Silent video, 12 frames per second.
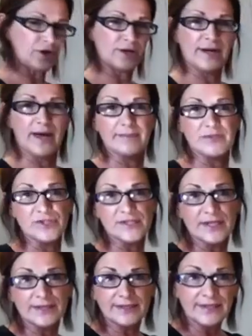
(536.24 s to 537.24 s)
turn it up
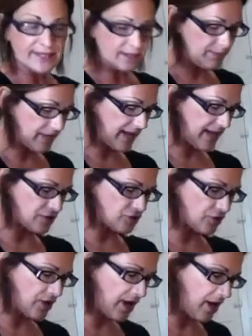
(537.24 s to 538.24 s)
just a little bit as
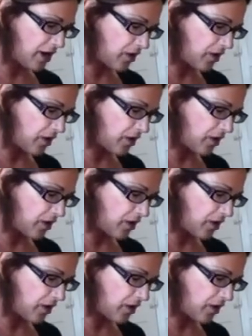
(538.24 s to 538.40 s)
you go,